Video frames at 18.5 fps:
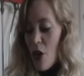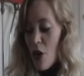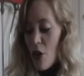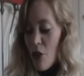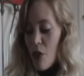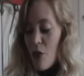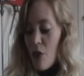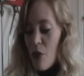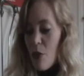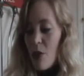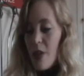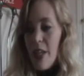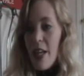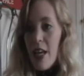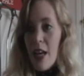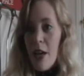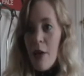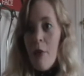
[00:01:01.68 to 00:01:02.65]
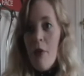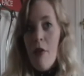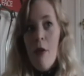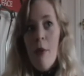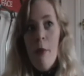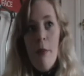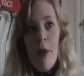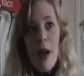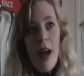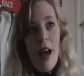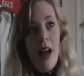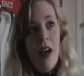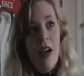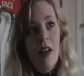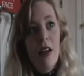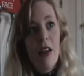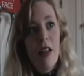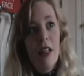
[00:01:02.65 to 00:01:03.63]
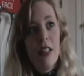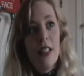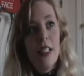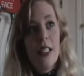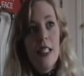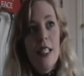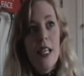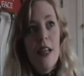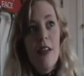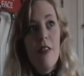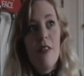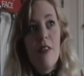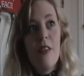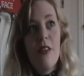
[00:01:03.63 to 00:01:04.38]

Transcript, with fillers: who thought, yeah, we're a bank, instead of